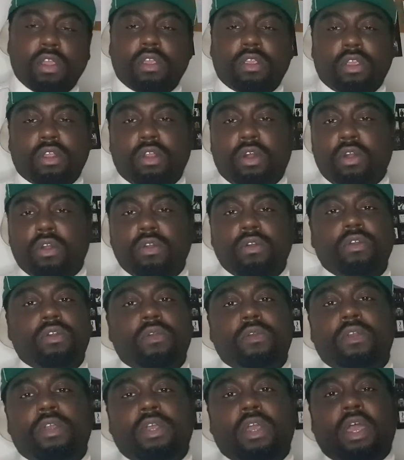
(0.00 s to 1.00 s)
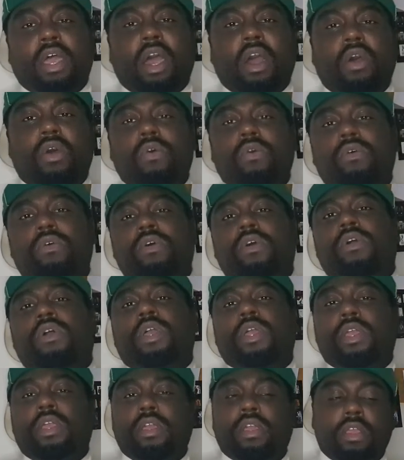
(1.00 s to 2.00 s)
you know, how
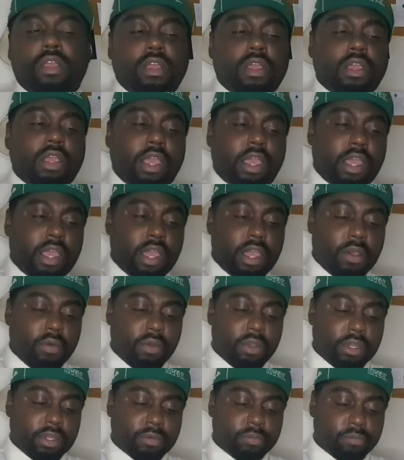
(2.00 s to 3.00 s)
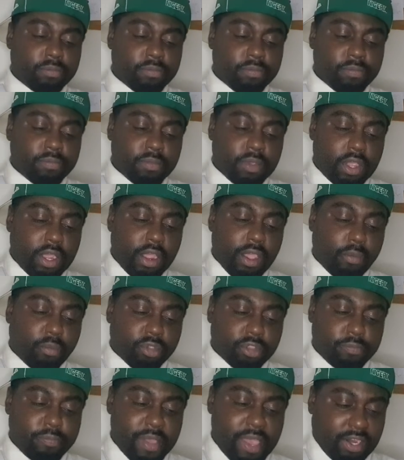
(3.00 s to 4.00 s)
it
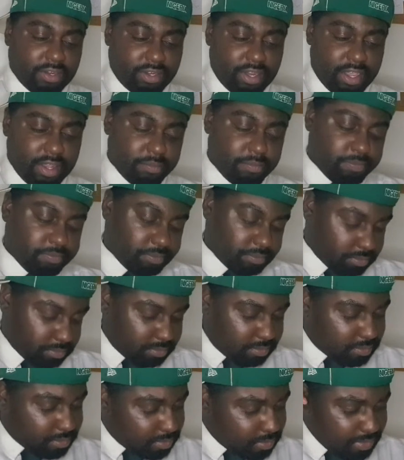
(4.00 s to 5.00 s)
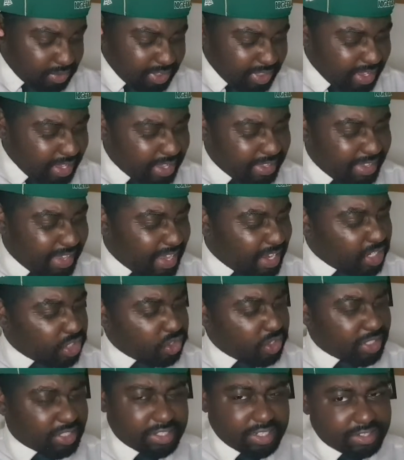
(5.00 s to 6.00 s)
was back then. It's
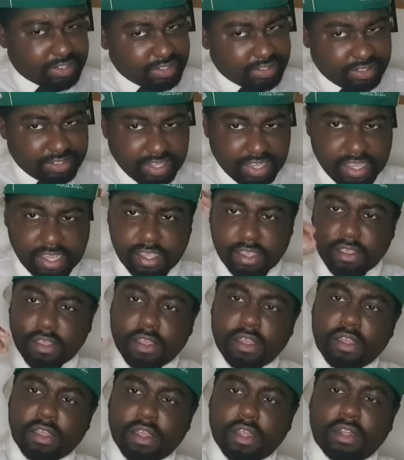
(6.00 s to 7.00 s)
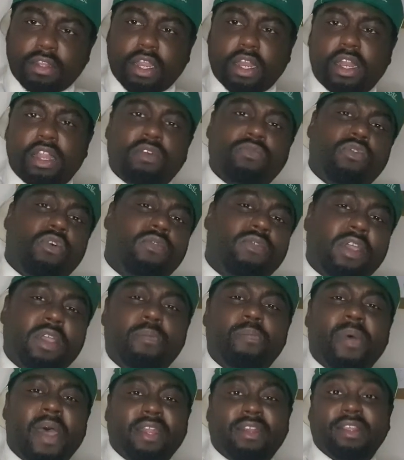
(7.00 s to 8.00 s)
interesting to see the level of
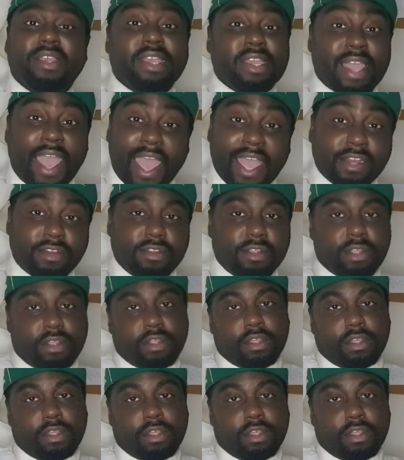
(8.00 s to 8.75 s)
impact he had.